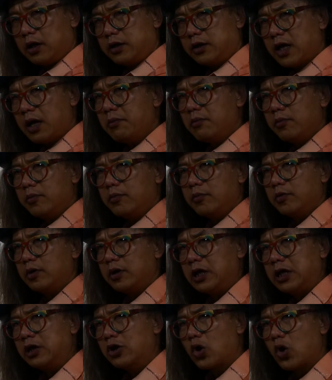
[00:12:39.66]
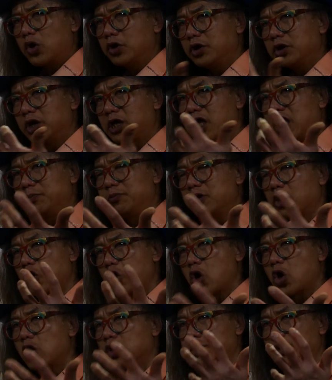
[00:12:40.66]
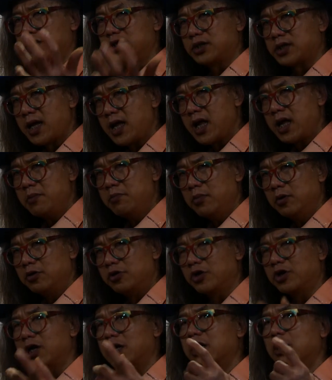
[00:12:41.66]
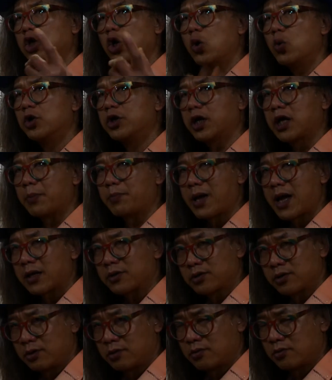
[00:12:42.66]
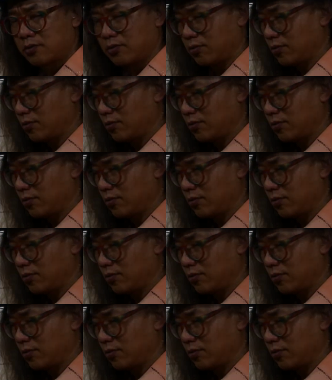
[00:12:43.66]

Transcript: That in order to keep the cost the same, you gotta lower the capacitance.